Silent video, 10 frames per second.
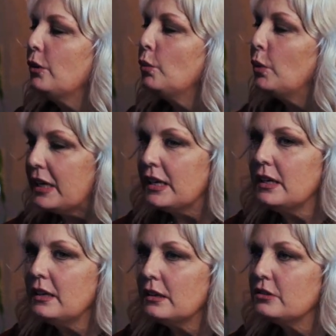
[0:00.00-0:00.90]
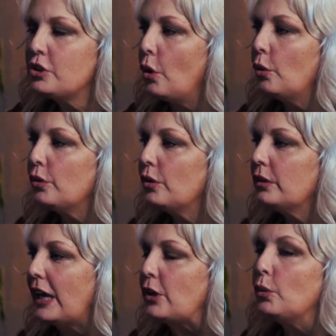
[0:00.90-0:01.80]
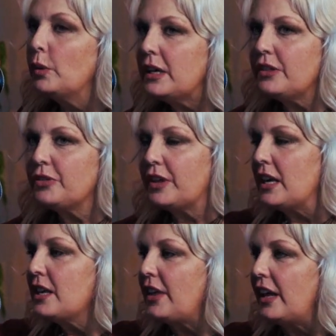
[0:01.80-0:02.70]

we don't we think